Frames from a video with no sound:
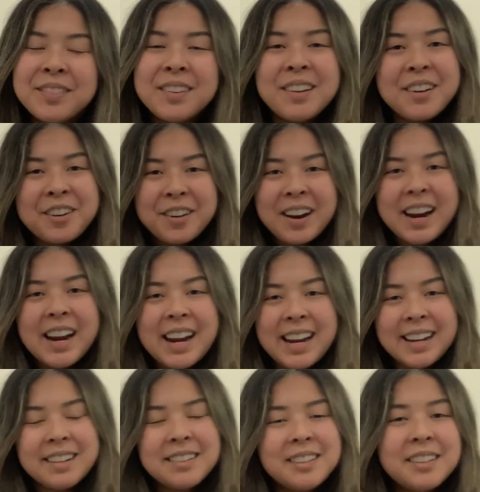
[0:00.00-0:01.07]

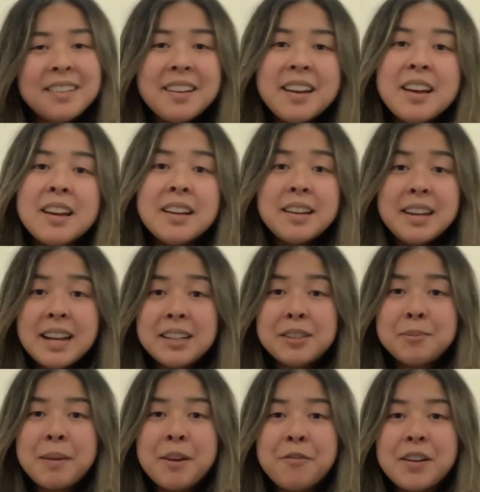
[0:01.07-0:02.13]
Great. Yes,
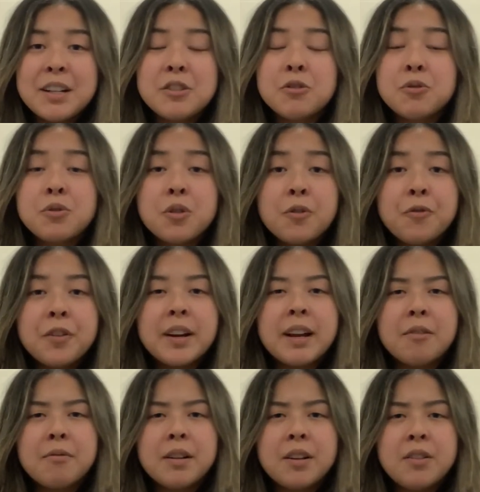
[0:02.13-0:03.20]
my friends, so don't
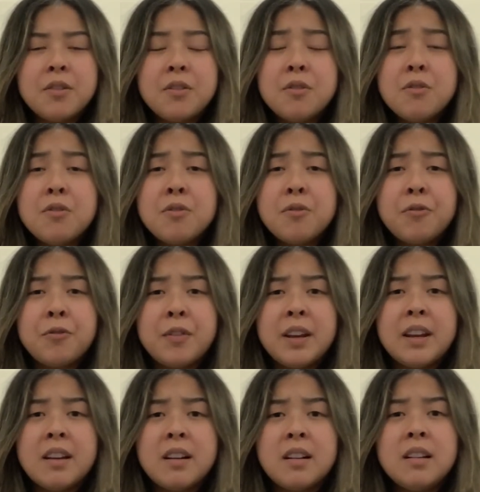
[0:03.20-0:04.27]
forget when you
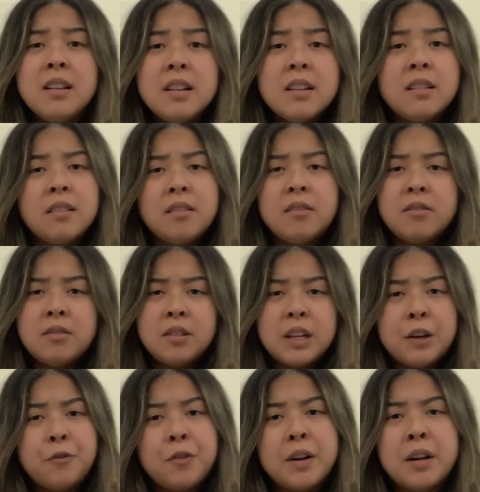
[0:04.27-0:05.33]
feel
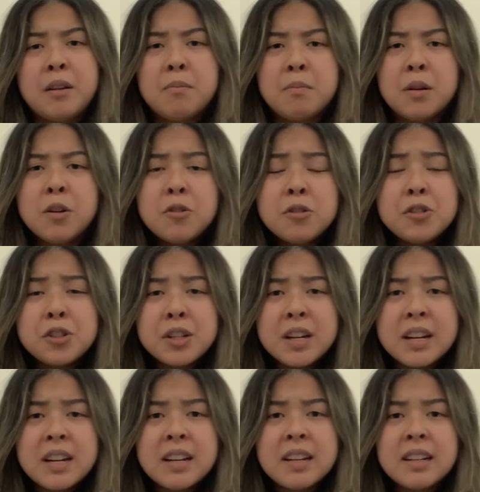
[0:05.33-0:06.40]
different
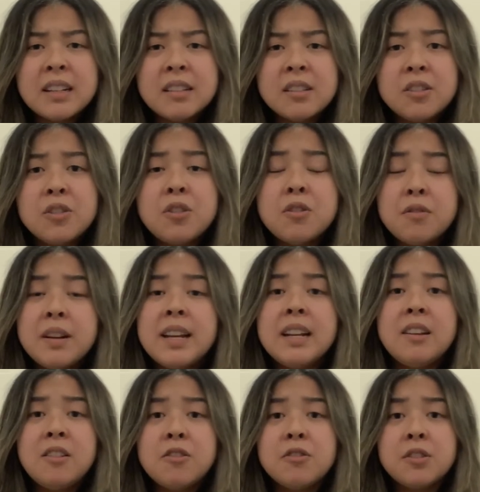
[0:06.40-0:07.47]
emotions, you
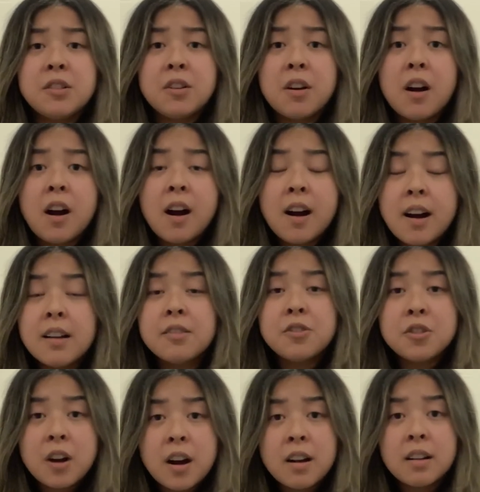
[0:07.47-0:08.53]
can use your hot
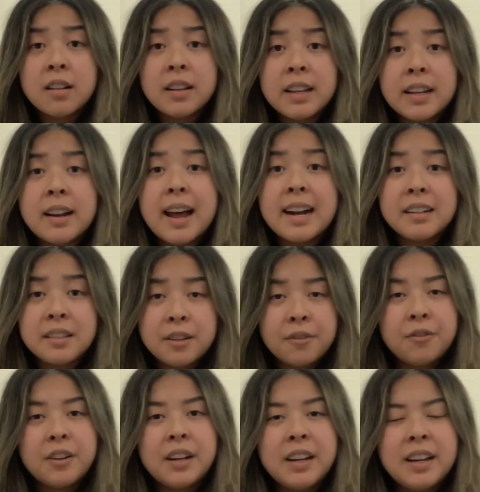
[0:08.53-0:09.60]
chocolate
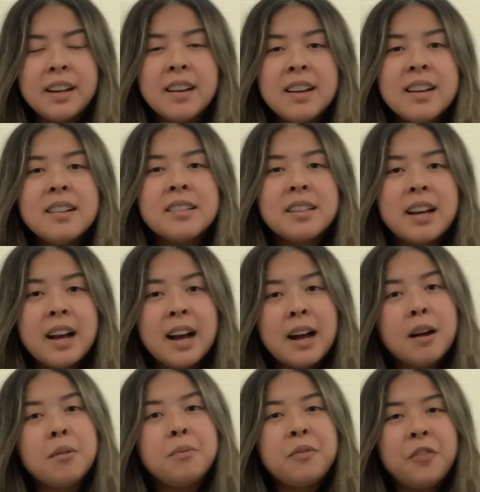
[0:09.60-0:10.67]
activity to
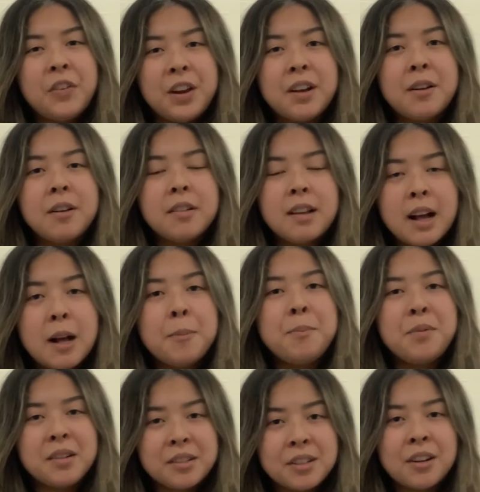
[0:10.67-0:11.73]
help feel help
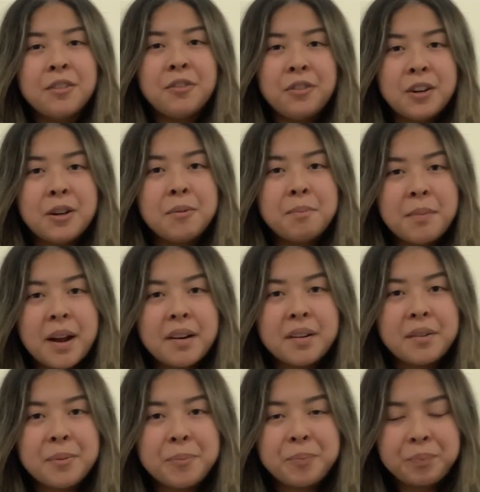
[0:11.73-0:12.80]
yourself feel
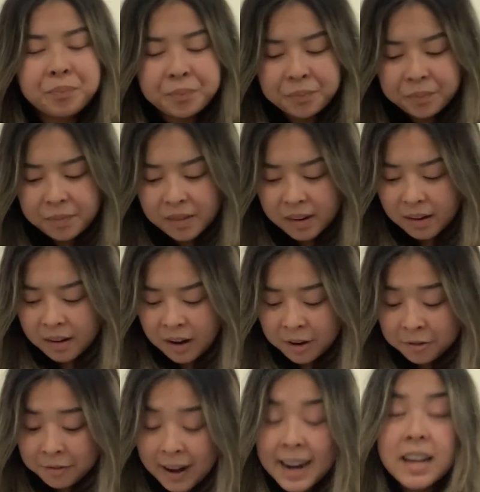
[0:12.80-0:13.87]
better.
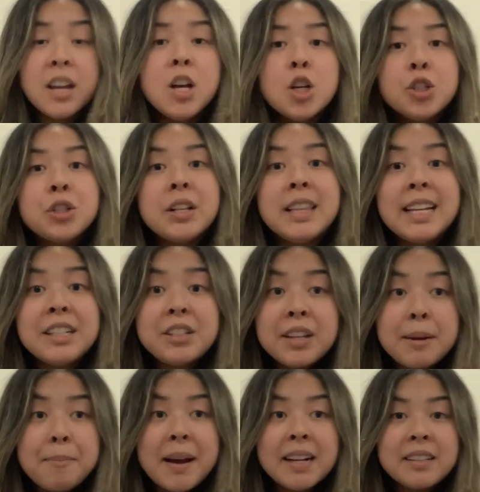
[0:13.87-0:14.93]
All right, so let's
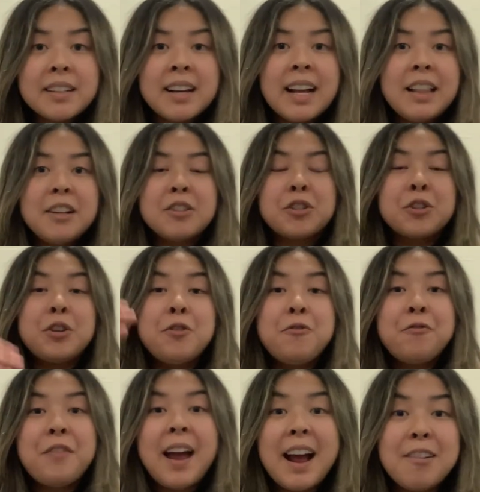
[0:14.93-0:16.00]
get back to color. So you
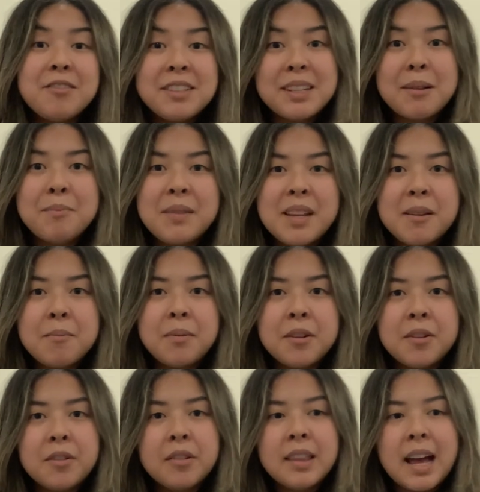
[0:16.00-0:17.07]
found something
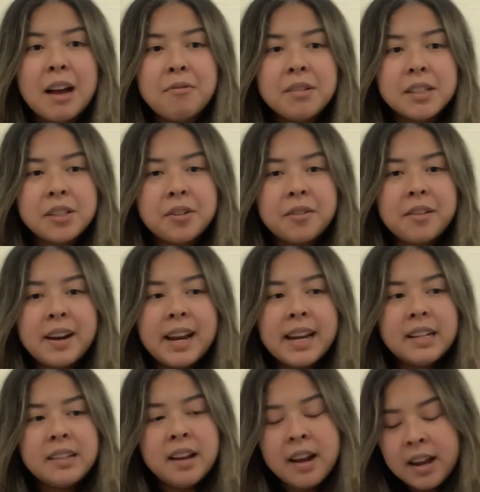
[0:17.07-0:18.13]
blue, that was
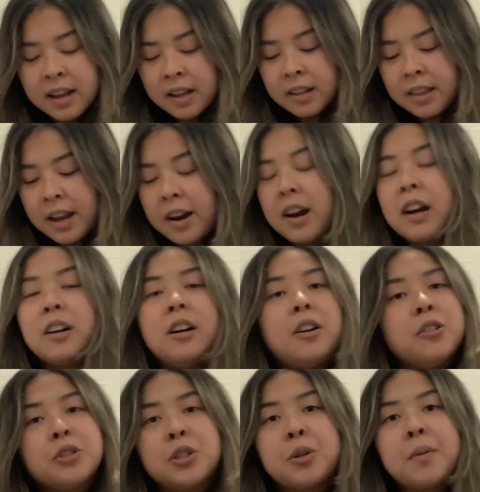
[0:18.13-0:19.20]
great. There are
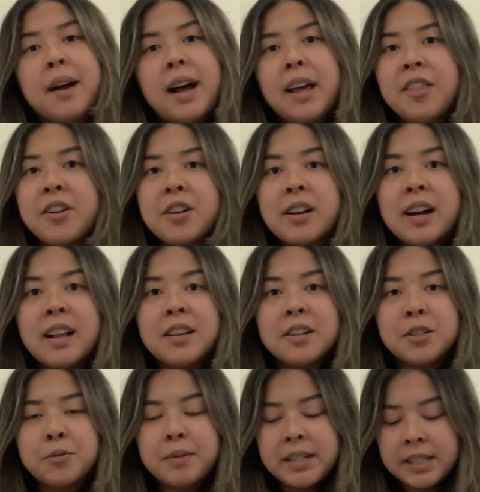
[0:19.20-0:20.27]
also other
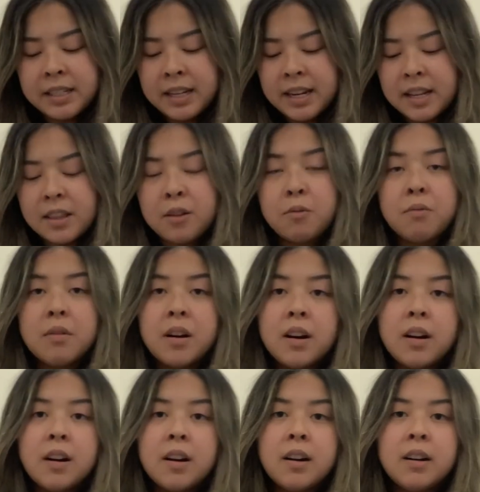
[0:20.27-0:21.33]
colors we see in the
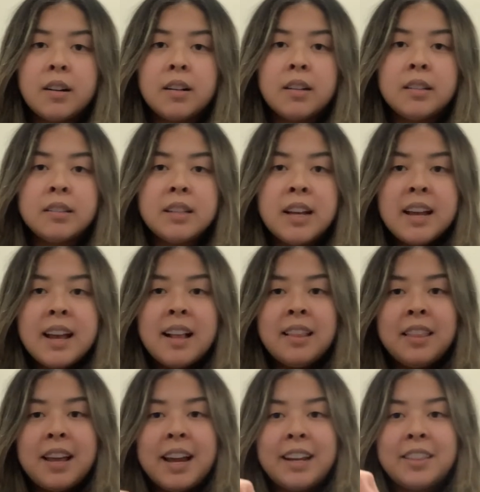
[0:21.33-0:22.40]
world,
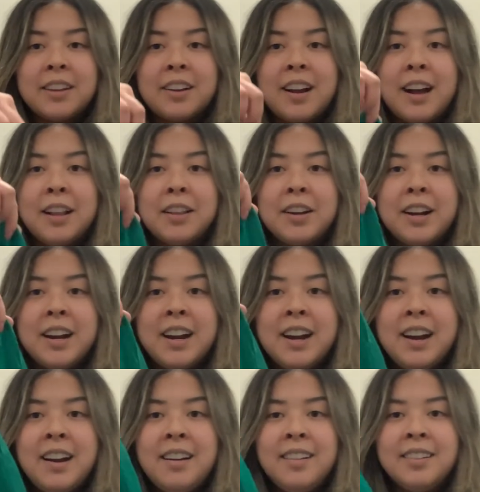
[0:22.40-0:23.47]
like the color,
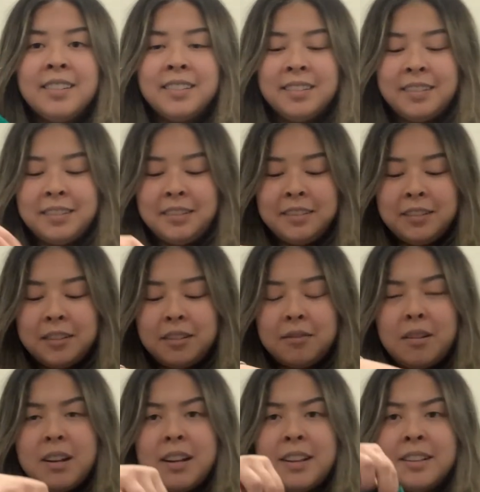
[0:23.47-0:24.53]

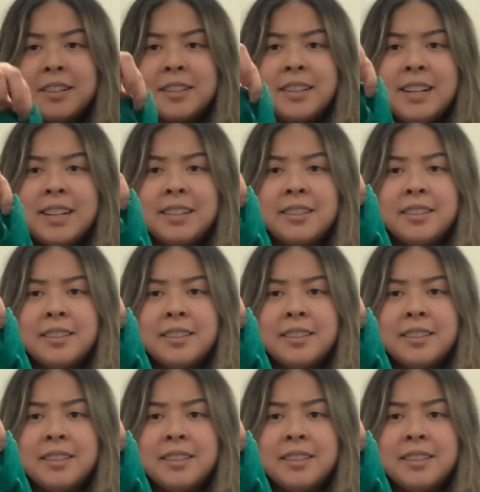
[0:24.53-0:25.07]
what color is this?